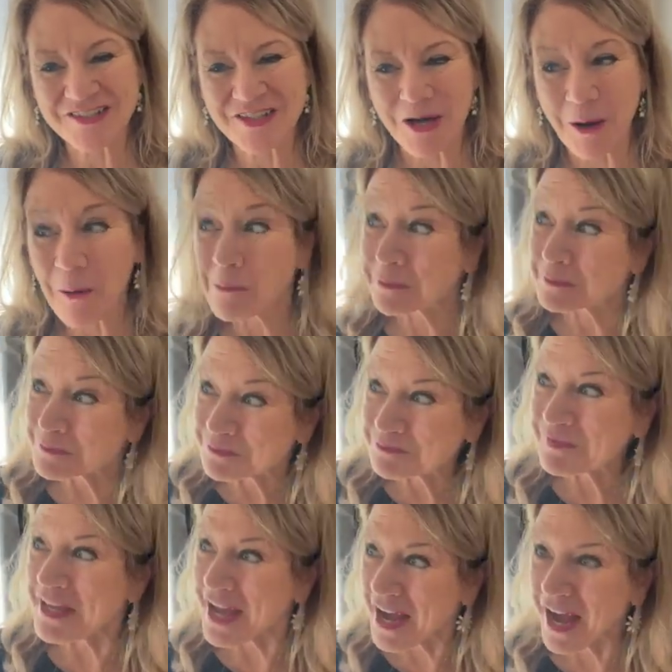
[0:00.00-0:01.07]
So
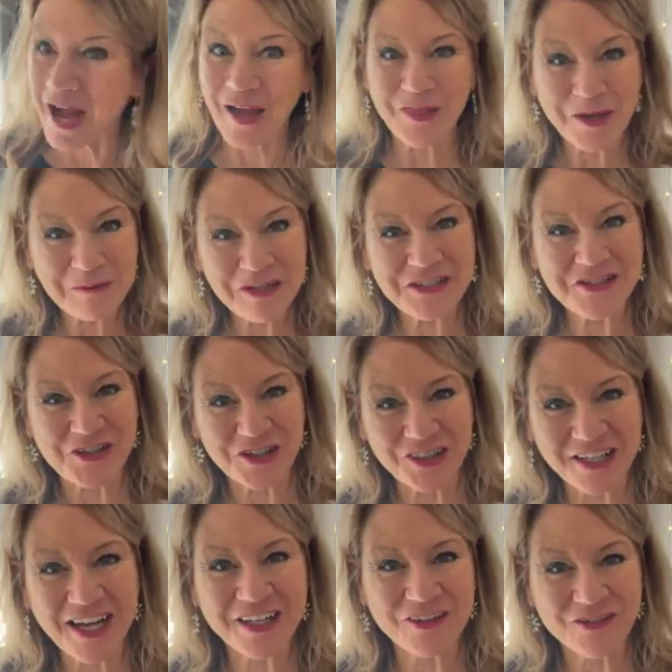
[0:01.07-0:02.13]
yeah, I think when I
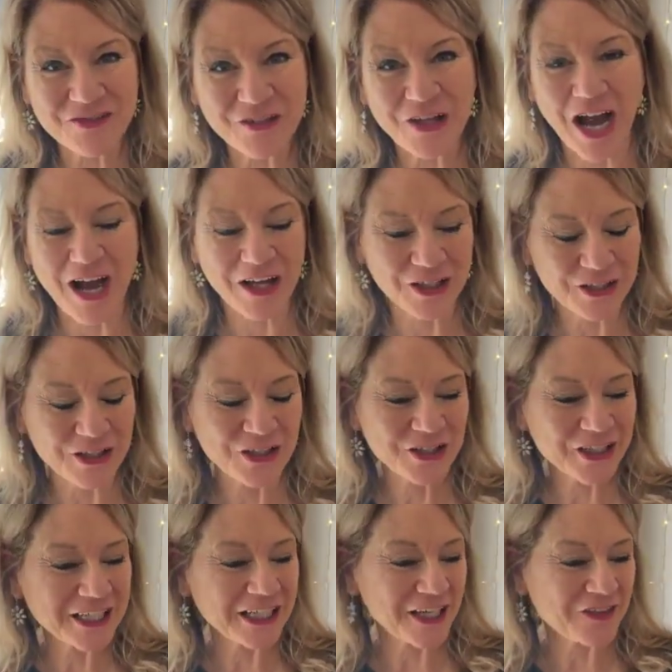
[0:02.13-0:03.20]
start kind of
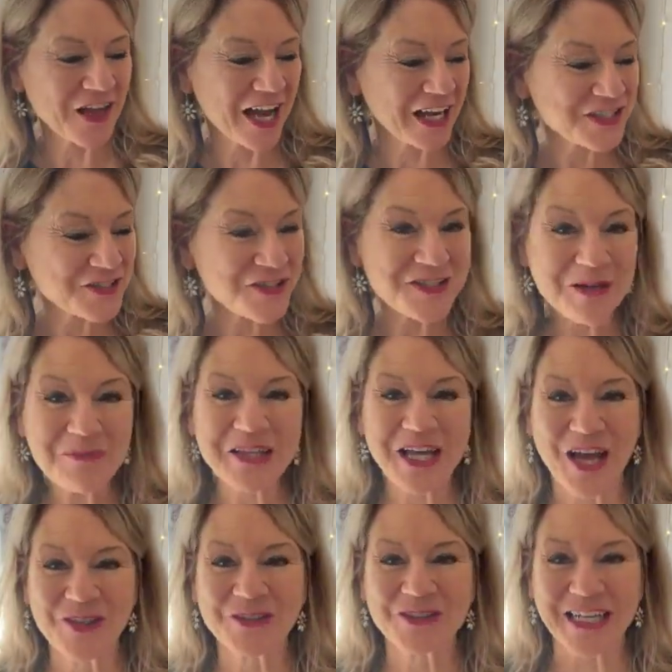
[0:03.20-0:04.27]
looking at that, and so some of the
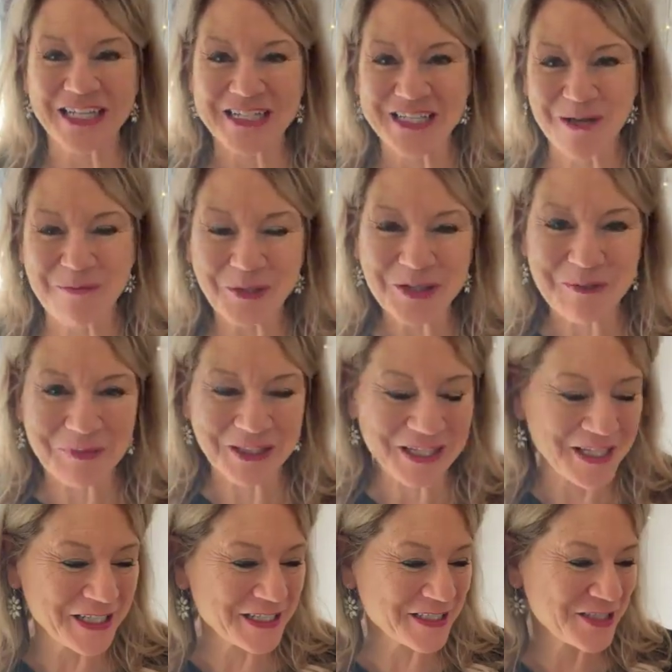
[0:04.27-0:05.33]
other ladies, and I put them in
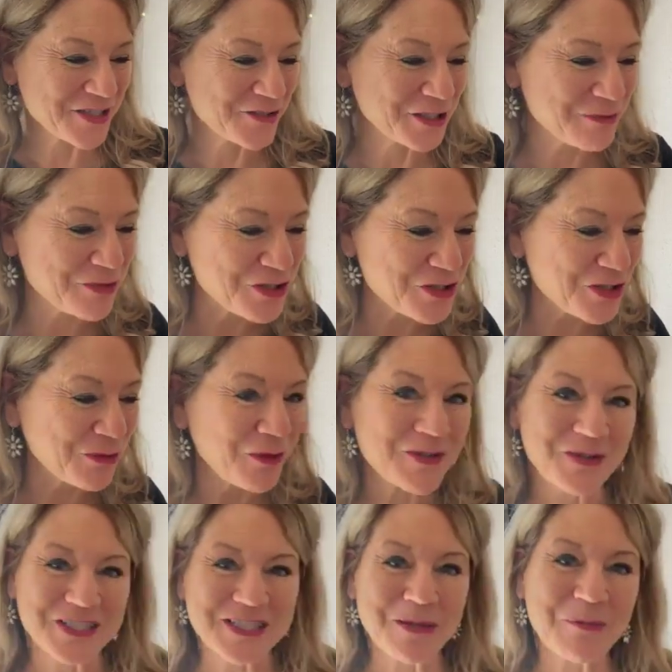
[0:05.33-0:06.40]
the description too,
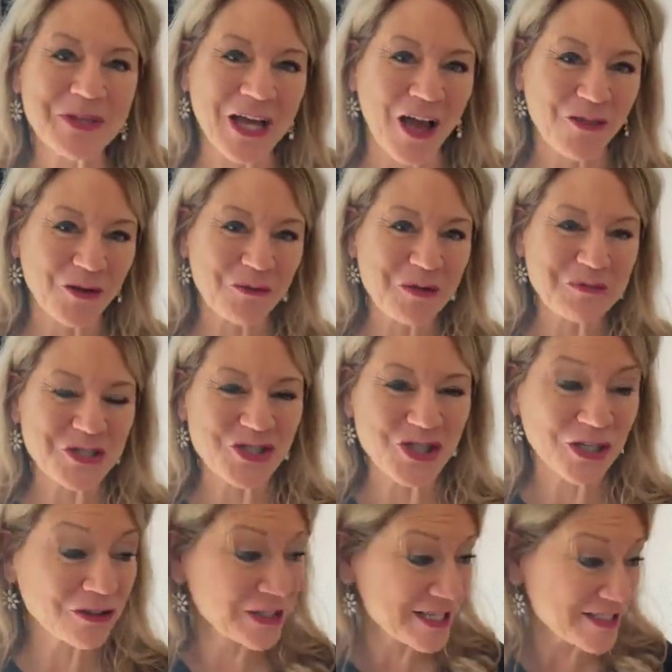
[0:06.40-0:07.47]
what some of the other women
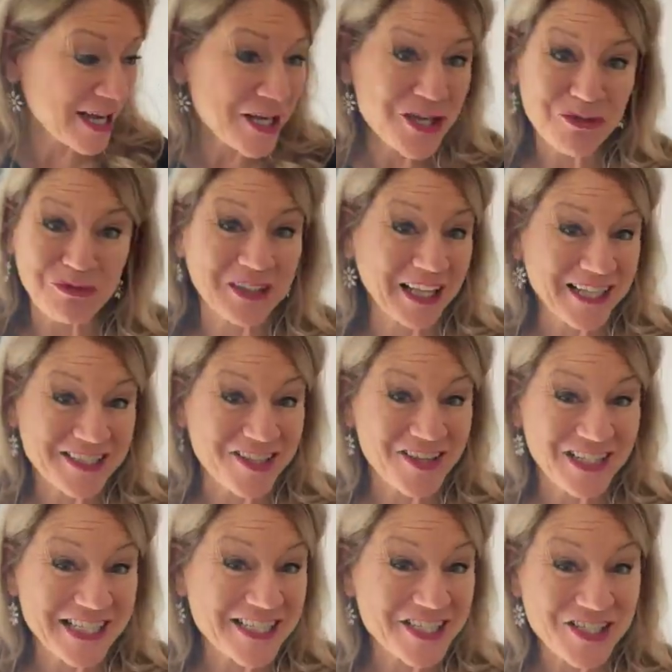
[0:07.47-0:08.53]
shared, because I could relate to
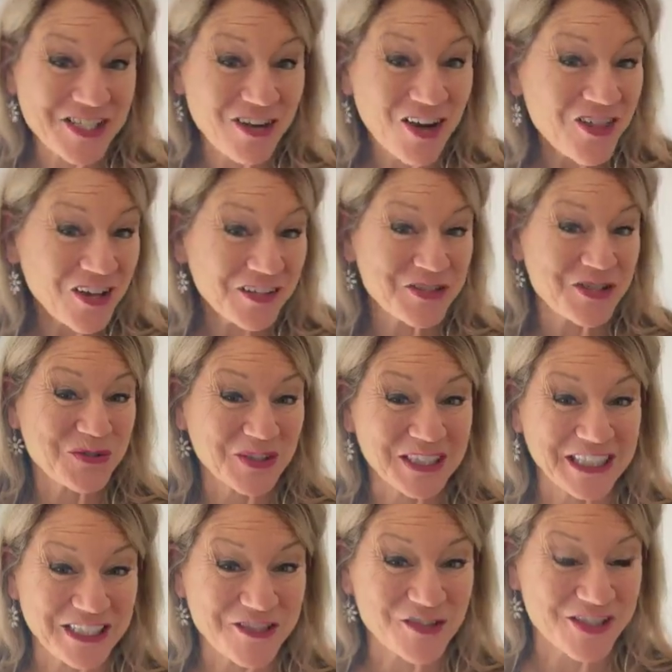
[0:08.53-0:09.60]
these. And so I thought it was
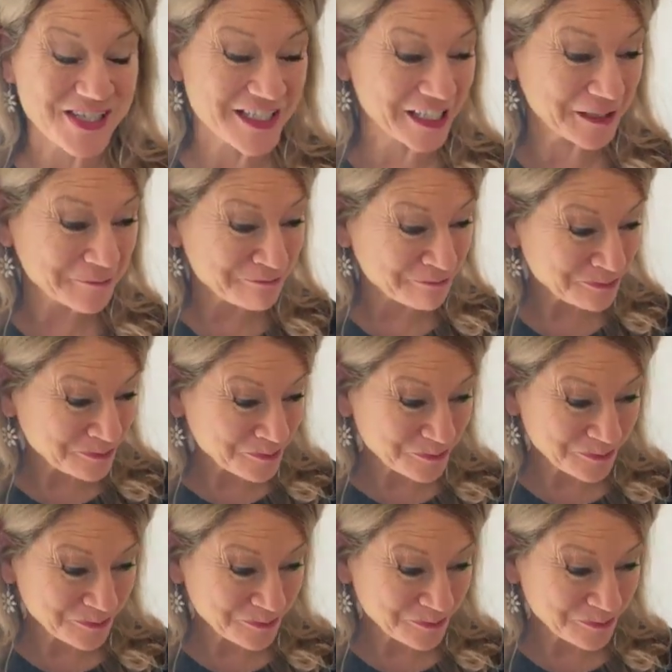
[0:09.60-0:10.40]
really interesting.